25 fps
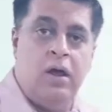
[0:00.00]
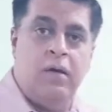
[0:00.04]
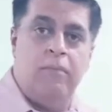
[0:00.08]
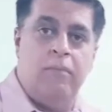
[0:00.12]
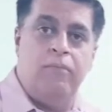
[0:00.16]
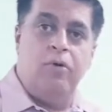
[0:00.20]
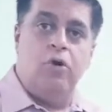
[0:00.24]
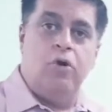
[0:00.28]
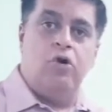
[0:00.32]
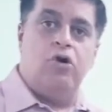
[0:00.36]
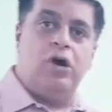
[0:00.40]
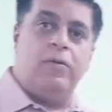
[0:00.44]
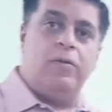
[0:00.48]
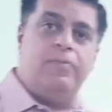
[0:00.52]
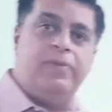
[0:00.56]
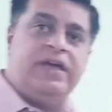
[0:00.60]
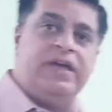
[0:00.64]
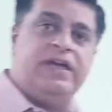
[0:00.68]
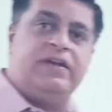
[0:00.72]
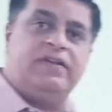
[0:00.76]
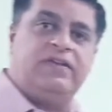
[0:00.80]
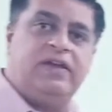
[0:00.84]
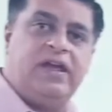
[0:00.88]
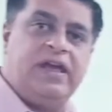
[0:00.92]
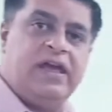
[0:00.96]
blower
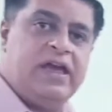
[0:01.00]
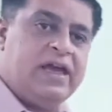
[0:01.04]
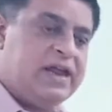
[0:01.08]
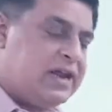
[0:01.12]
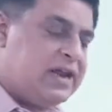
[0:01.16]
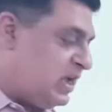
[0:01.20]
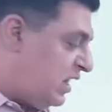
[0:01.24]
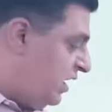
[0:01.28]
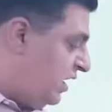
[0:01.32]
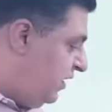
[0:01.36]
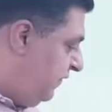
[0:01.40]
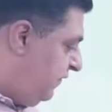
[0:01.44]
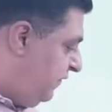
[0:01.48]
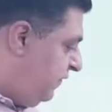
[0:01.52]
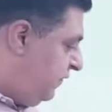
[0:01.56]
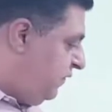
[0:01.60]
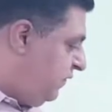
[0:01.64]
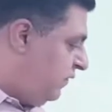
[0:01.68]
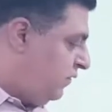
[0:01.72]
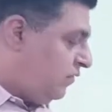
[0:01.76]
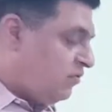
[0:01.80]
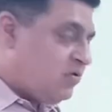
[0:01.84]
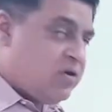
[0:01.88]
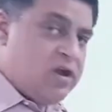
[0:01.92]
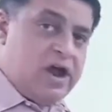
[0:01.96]
based Airknife
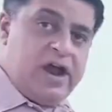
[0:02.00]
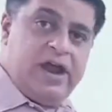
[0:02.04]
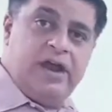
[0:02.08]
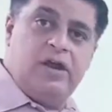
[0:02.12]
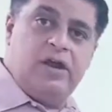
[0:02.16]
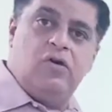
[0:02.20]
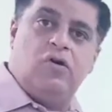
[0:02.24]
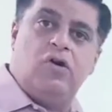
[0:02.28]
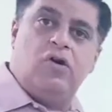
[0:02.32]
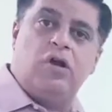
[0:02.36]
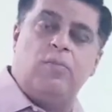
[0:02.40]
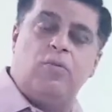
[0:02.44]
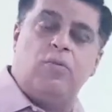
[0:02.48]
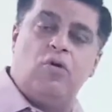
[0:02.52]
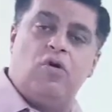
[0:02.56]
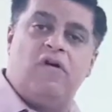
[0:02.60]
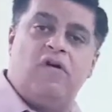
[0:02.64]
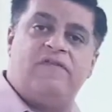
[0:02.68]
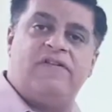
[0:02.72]
drying or blow off